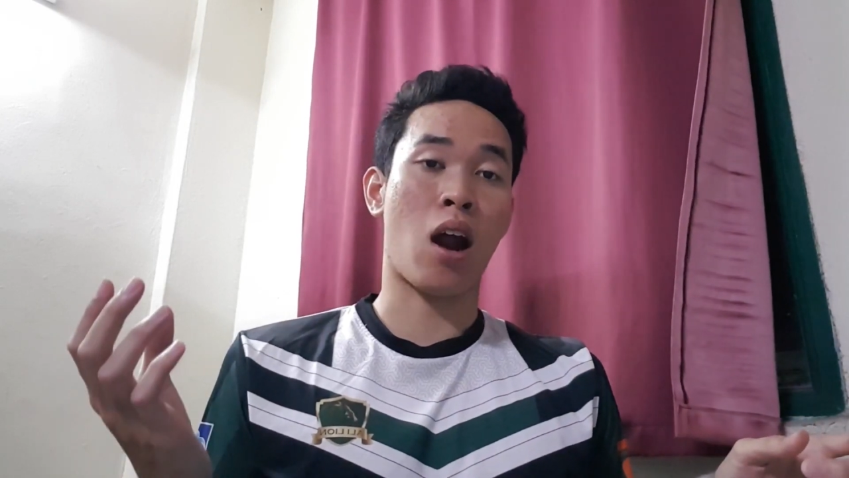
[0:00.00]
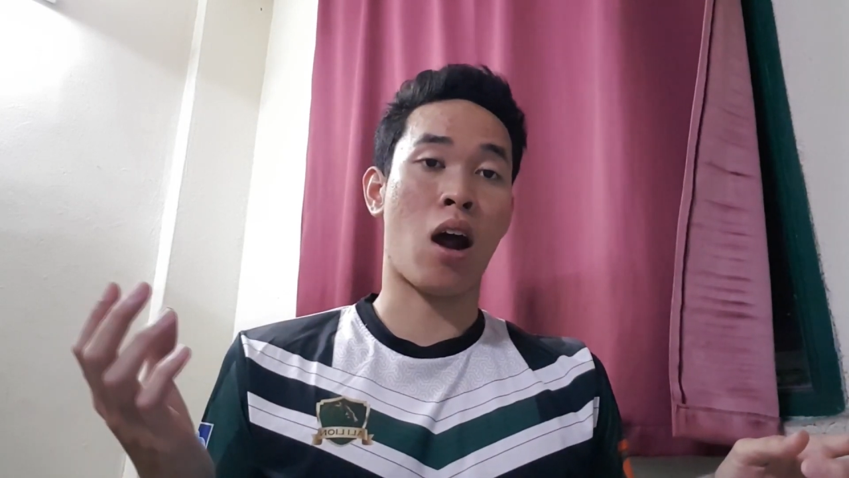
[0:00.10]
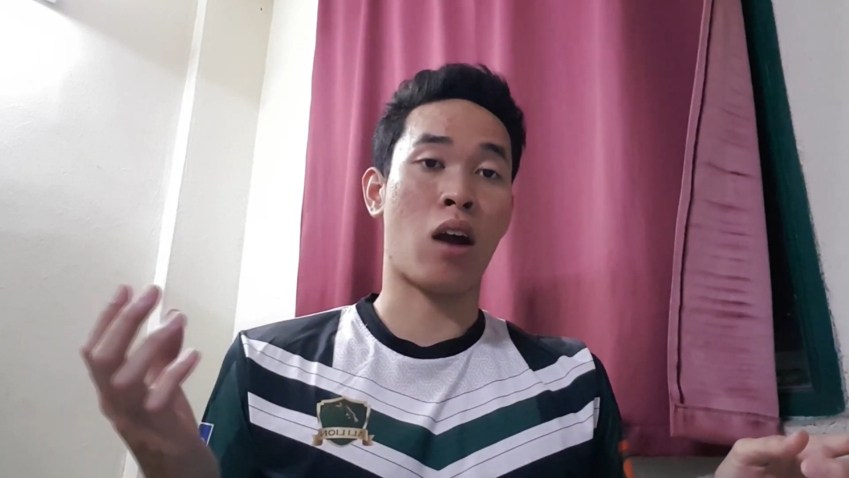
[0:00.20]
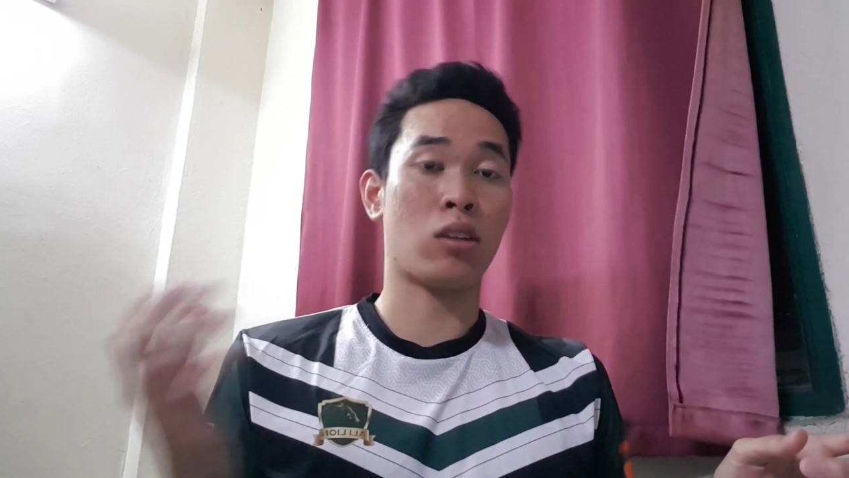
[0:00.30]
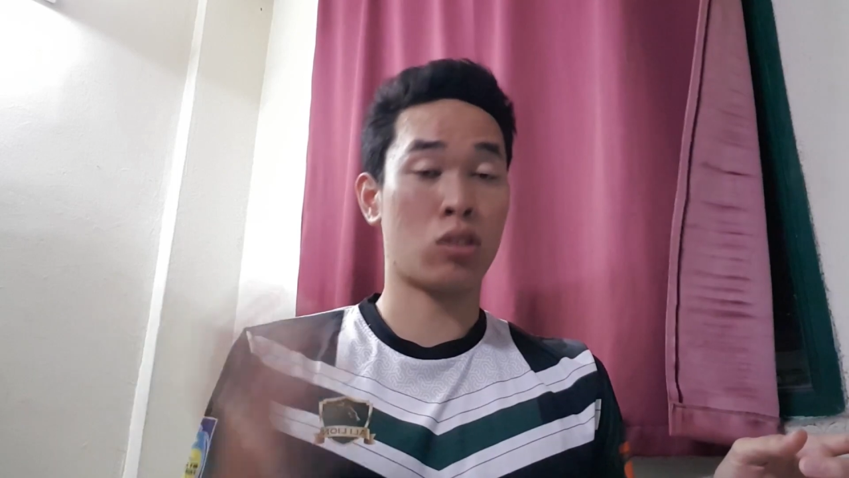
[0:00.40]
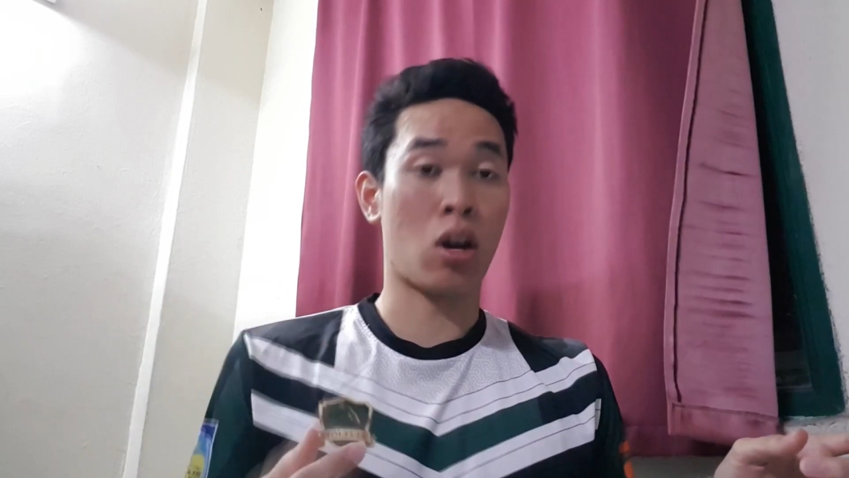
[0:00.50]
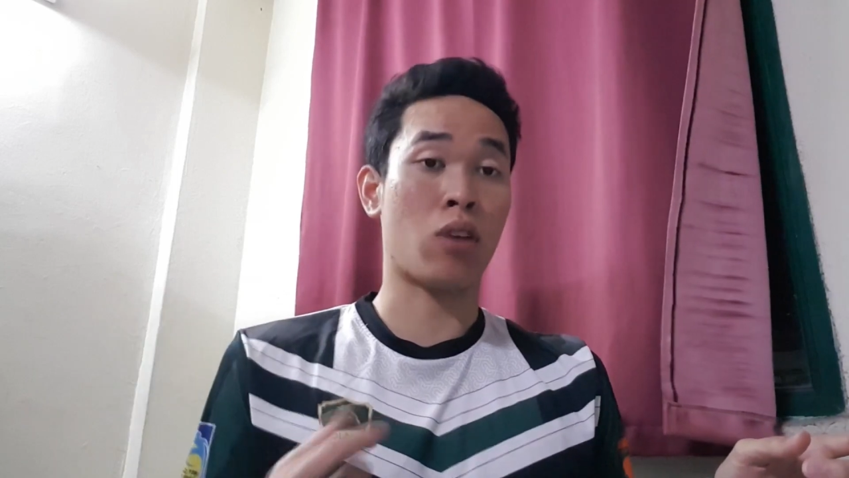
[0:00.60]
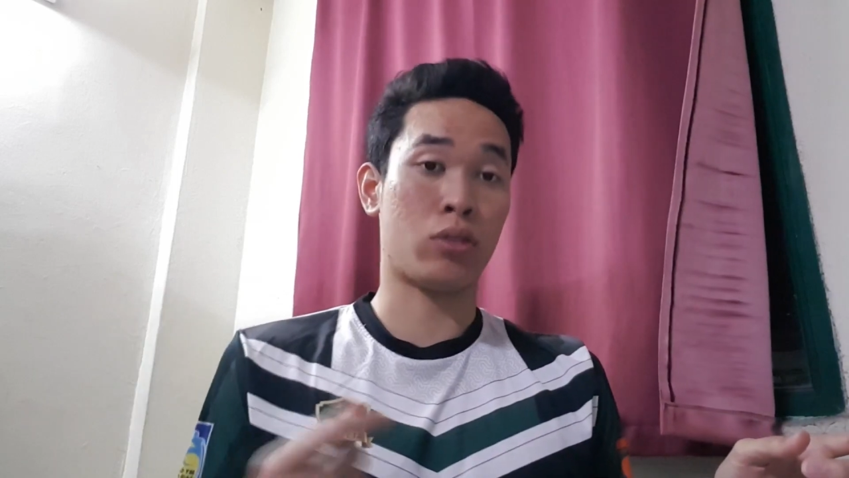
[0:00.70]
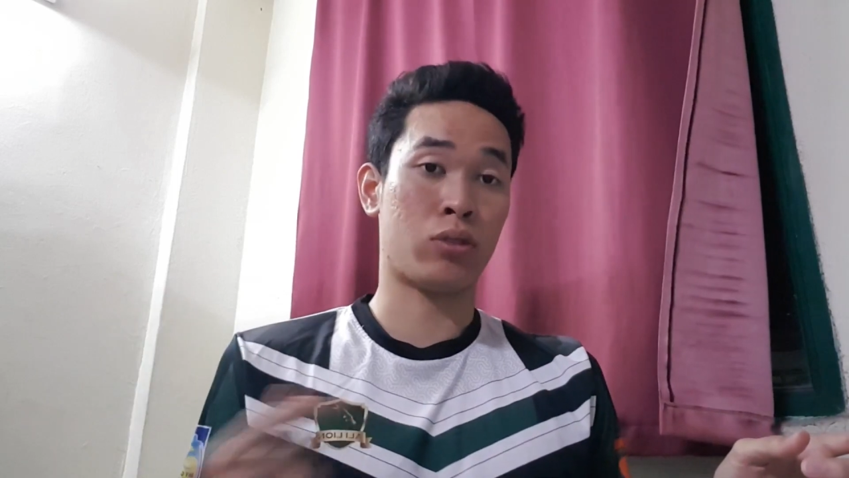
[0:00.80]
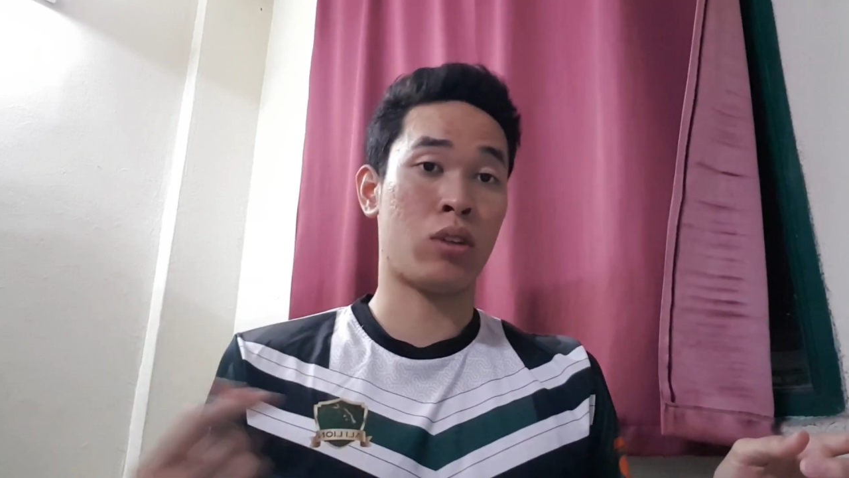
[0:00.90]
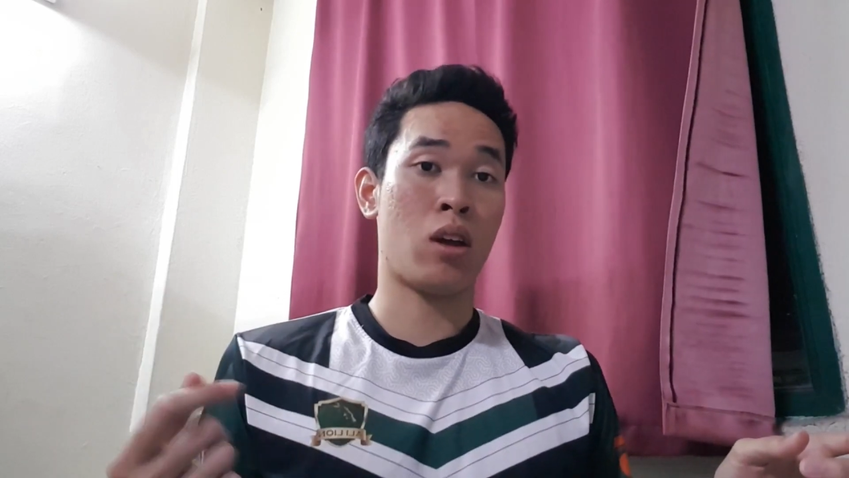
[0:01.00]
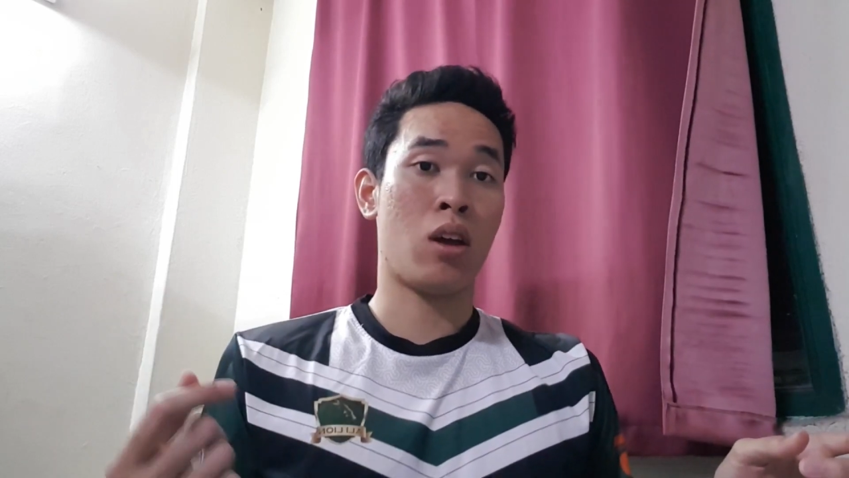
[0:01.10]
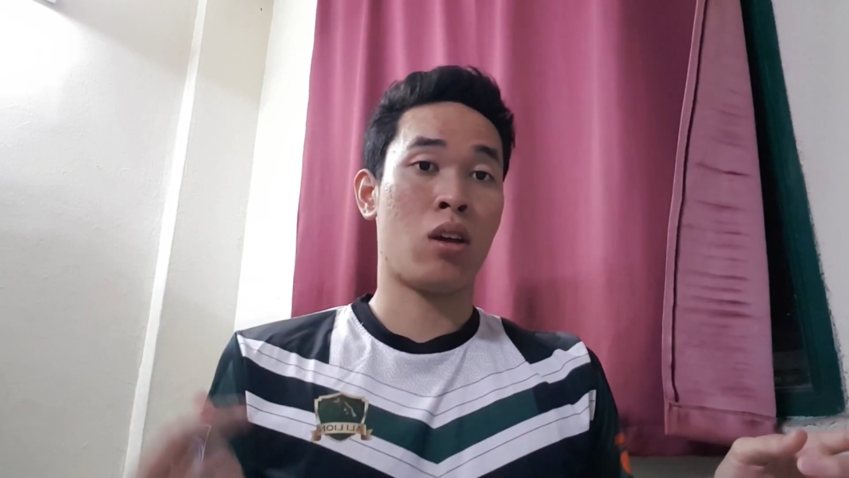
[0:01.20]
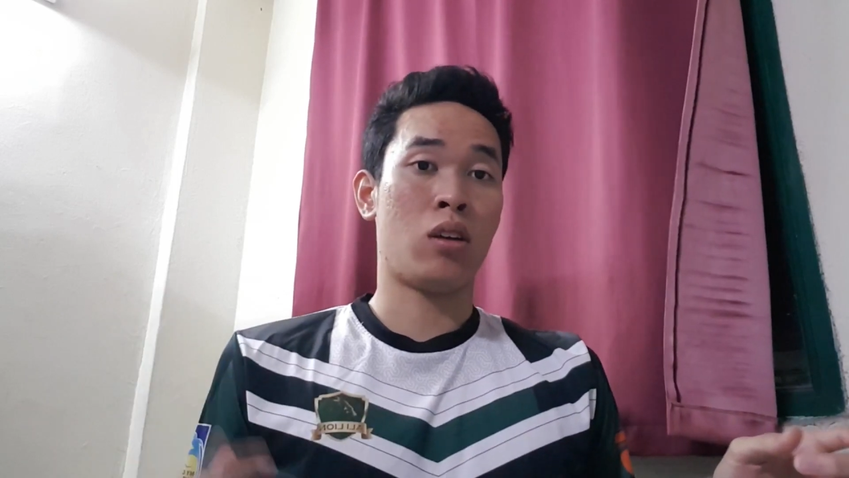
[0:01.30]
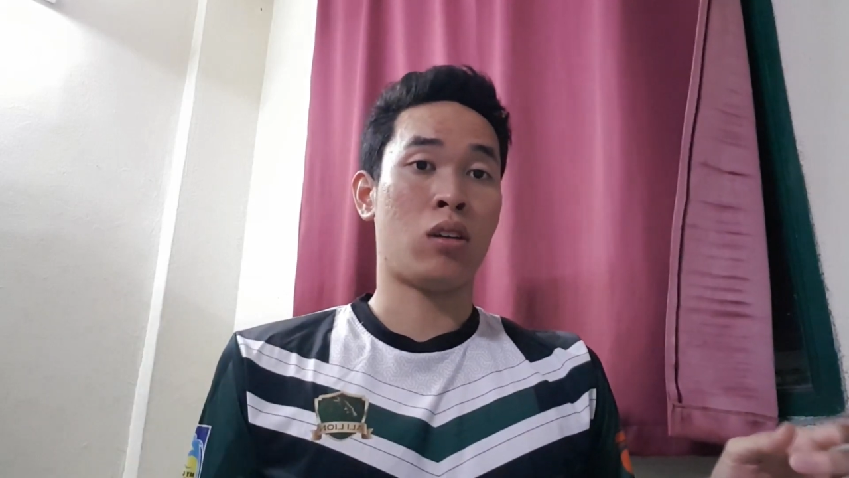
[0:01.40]
are soft.
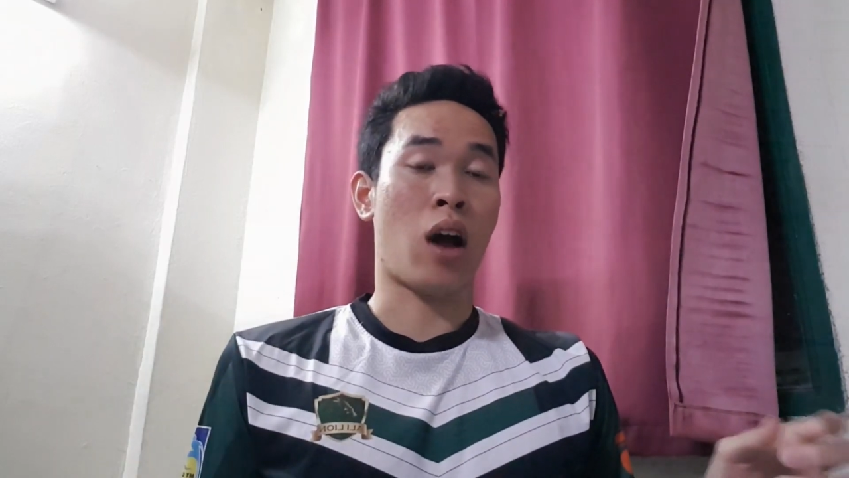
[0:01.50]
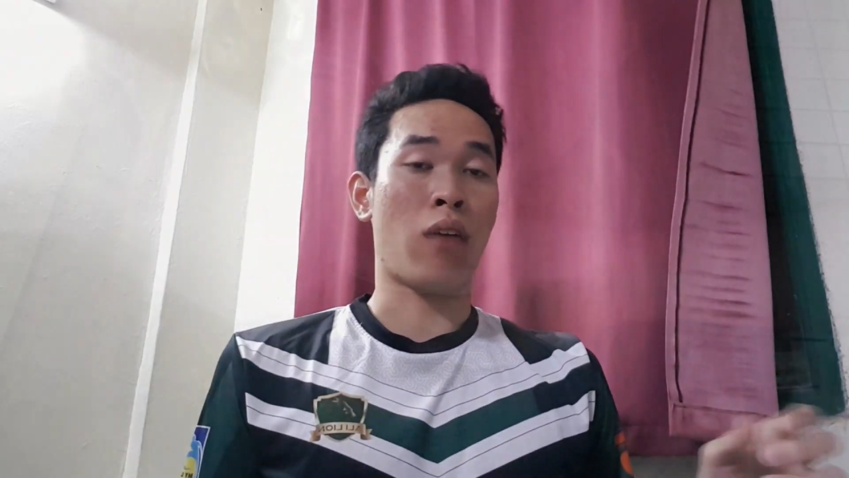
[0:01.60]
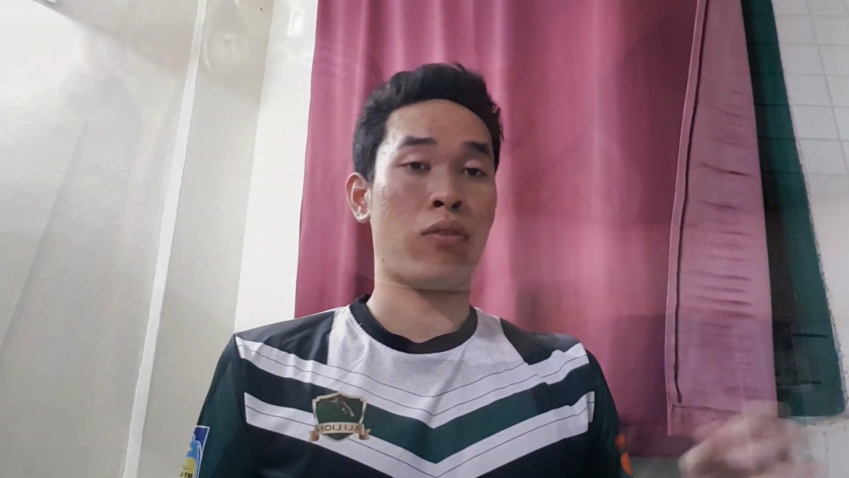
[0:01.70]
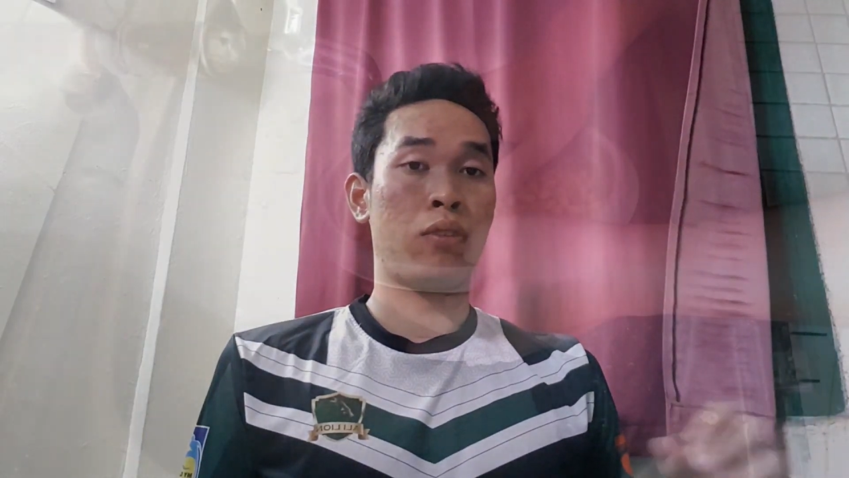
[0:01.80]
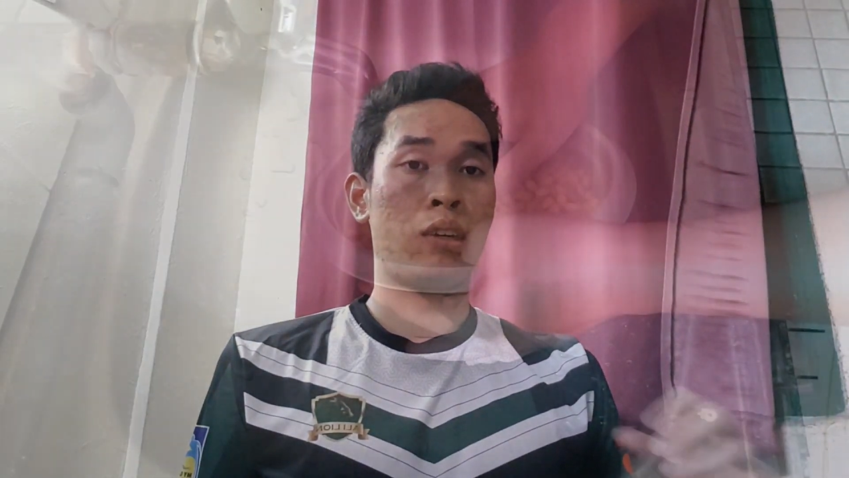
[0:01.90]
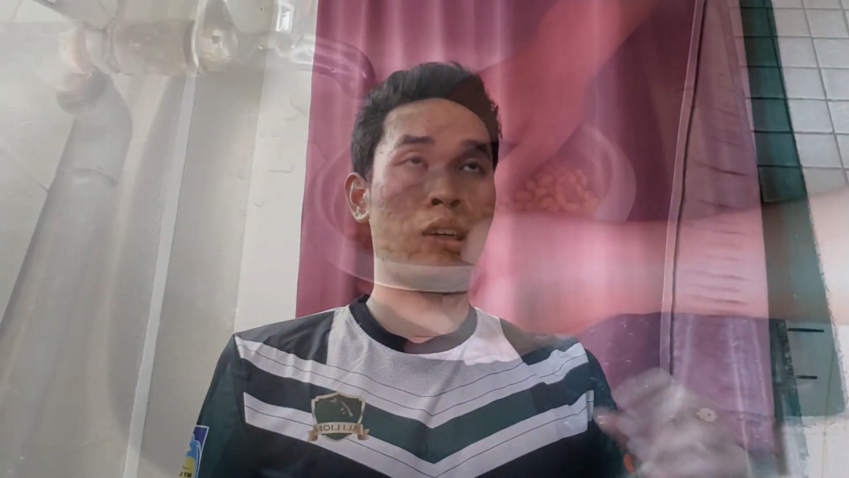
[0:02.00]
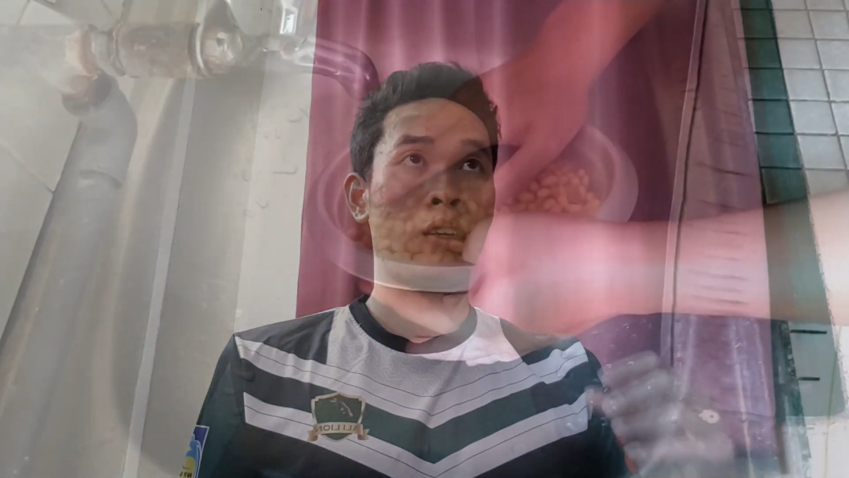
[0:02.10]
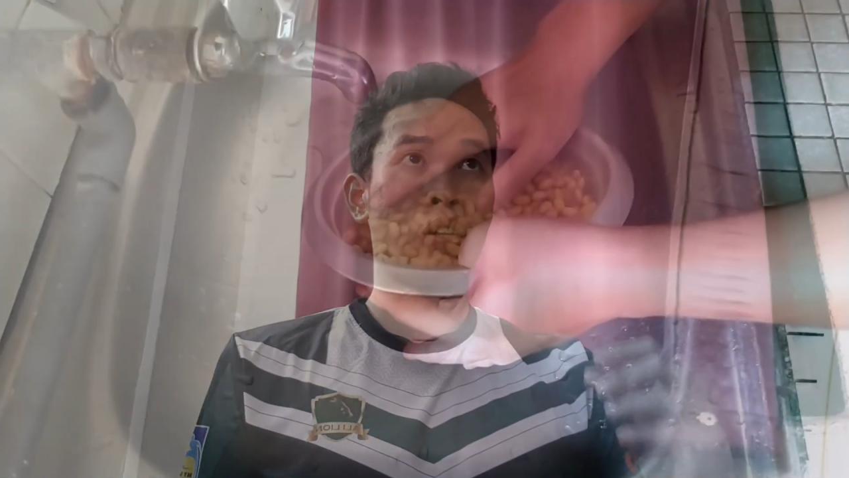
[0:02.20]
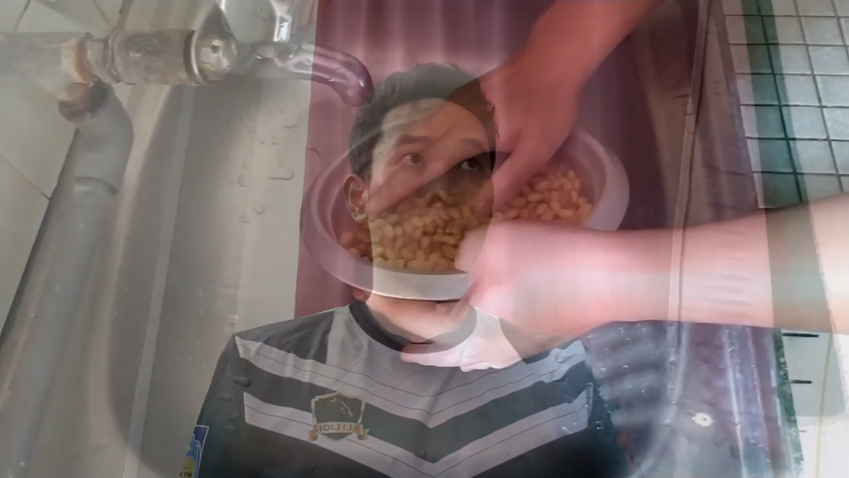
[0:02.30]
After